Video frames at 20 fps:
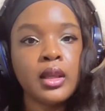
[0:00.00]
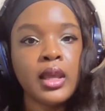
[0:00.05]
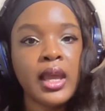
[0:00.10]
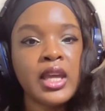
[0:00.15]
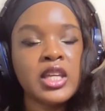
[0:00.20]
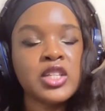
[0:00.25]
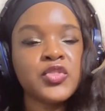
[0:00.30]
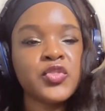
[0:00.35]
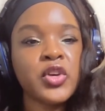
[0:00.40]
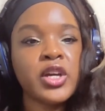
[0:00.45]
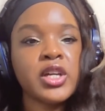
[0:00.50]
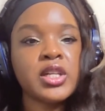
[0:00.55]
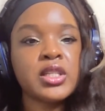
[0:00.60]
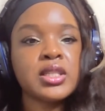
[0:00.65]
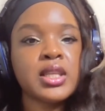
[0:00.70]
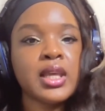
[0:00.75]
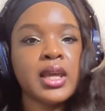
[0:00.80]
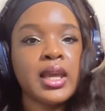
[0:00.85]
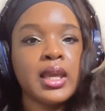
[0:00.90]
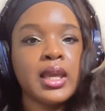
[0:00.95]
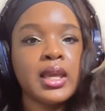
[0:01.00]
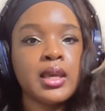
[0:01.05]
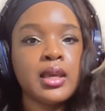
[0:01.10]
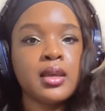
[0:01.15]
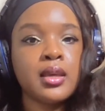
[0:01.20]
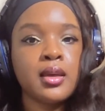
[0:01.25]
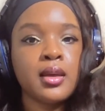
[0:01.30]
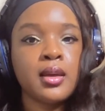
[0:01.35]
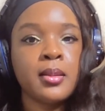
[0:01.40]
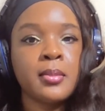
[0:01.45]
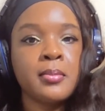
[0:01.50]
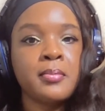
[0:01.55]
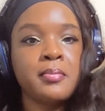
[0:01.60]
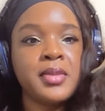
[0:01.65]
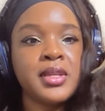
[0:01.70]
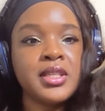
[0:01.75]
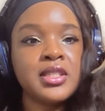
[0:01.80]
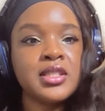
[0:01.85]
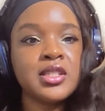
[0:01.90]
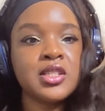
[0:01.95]
As far as like
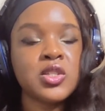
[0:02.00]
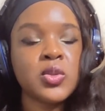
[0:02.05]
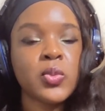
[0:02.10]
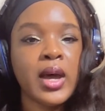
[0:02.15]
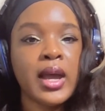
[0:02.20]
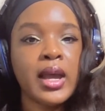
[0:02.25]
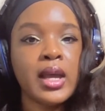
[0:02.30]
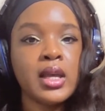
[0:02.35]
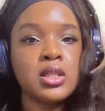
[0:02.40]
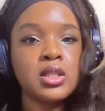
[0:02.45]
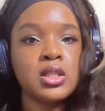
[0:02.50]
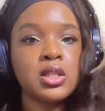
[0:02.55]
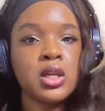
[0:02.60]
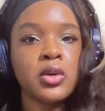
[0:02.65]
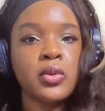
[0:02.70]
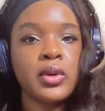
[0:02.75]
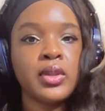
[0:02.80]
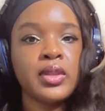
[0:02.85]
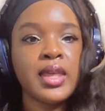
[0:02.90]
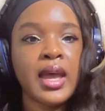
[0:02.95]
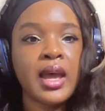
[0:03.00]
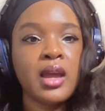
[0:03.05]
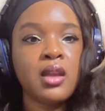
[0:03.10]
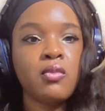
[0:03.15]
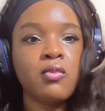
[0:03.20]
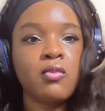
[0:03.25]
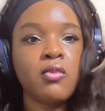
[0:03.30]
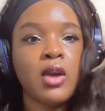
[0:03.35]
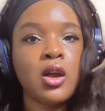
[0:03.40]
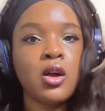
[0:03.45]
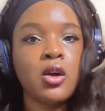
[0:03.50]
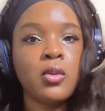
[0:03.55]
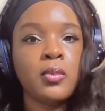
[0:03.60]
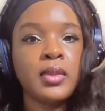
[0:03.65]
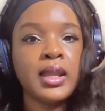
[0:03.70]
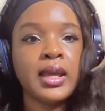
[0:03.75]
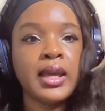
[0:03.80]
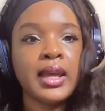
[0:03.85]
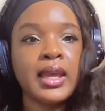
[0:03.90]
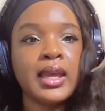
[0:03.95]
business wise, in that
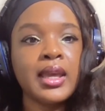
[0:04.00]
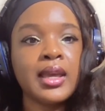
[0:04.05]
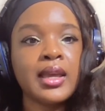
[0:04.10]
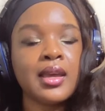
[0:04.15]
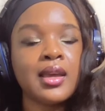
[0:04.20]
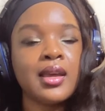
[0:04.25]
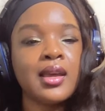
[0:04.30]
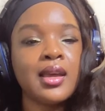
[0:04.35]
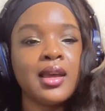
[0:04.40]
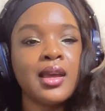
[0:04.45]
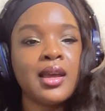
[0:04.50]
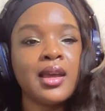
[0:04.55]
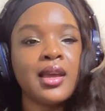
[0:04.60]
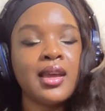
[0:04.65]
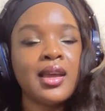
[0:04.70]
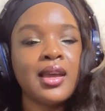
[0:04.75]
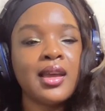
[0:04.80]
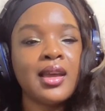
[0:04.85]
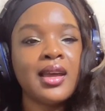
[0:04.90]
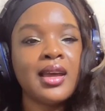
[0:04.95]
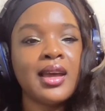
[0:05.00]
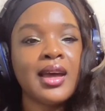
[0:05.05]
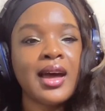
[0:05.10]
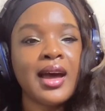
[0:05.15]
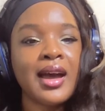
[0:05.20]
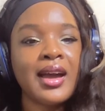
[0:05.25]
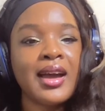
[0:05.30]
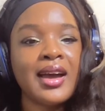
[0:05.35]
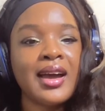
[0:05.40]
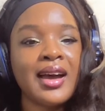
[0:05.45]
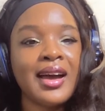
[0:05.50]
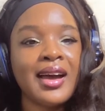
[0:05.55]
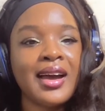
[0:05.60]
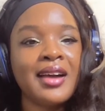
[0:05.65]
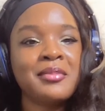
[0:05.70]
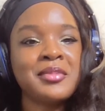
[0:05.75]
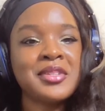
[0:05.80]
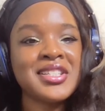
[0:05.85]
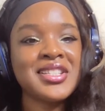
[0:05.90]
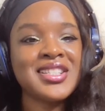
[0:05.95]
realm, like
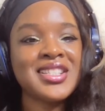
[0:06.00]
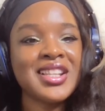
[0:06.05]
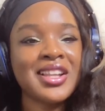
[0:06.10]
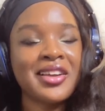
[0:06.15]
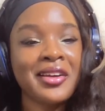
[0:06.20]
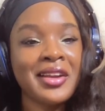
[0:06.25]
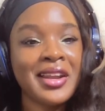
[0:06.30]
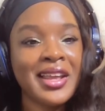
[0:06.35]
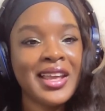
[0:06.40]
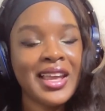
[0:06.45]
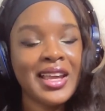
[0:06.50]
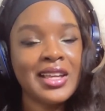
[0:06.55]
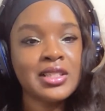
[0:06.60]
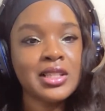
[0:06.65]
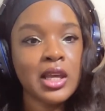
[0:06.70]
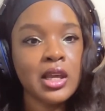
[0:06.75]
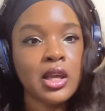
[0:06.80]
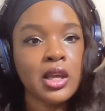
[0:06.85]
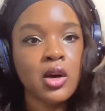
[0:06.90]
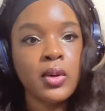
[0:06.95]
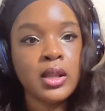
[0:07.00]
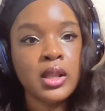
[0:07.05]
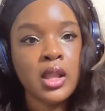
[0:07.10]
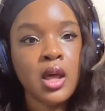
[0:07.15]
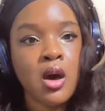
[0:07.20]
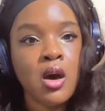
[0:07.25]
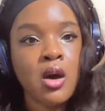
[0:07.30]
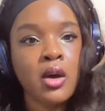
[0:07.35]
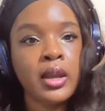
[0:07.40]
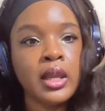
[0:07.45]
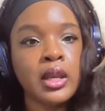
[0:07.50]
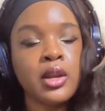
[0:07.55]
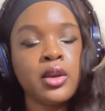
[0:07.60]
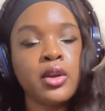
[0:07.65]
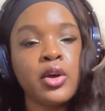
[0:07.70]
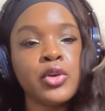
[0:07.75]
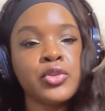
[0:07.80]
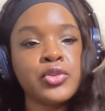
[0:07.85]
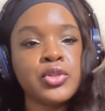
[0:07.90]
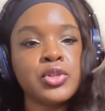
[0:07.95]
I'm just learning as I go along, and then
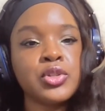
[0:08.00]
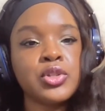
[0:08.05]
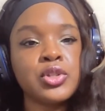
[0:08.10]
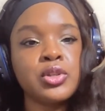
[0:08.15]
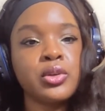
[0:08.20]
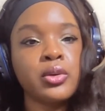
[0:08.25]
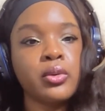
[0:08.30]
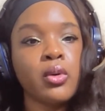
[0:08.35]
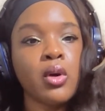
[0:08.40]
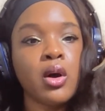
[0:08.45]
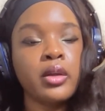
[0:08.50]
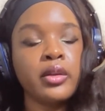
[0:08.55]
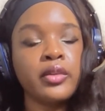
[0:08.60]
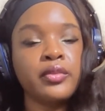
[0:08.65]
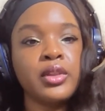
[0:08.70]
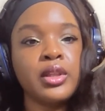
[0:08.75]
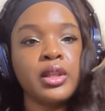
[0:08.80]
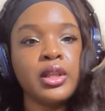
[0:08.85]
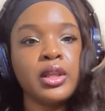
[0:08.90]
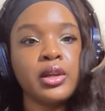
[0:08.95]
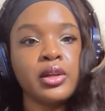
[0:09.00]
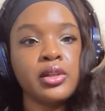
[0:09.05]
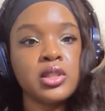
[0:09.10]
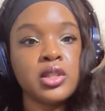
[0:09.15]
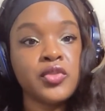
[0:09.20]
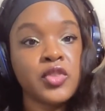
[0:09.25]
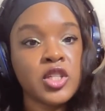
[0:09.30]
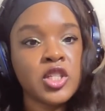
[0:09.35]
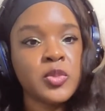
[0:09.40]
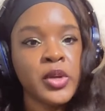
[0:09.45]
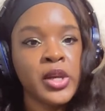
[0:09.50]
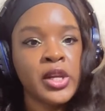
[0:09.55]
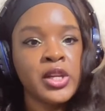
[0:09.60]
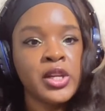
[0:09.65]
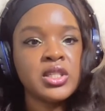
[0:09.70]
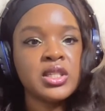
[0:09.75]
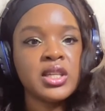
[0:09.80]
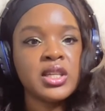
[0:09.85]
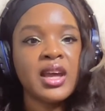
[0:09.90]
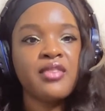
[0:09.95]
also to all of the years of
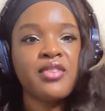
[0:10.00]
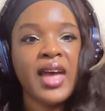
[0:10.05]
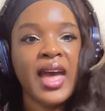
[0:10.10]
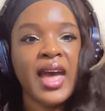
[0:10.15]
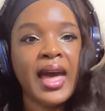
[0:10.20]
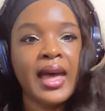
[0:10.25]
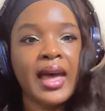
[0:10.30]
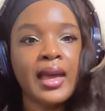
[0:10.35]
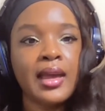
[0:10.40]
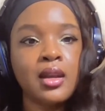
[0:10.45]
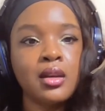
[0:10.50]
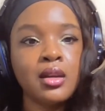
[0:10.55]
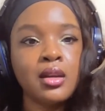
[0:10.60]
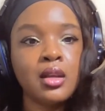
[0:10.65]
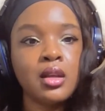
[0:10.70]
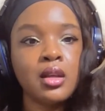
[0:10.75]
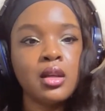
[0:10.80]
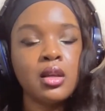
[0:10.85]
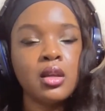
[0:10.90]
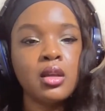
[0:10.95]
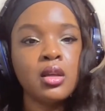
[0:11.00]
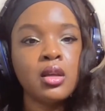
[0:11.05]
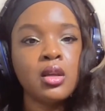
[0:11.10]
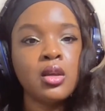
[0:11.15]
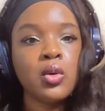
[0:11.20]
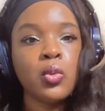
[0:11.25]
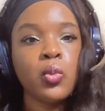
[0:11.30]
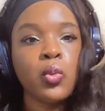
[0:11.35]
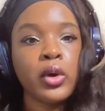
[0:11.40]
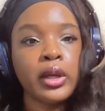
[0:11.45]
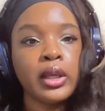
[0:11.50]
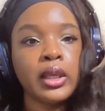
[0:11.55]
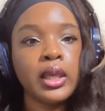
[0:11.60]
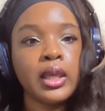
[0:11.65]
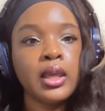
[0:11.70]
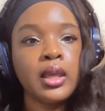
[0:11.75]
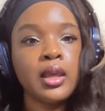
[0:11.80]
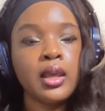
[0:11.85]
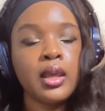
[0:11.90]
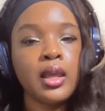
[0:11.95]
experience that I've had
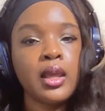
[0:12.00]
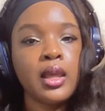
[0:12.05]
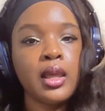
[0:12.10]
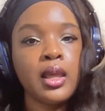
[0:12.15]
working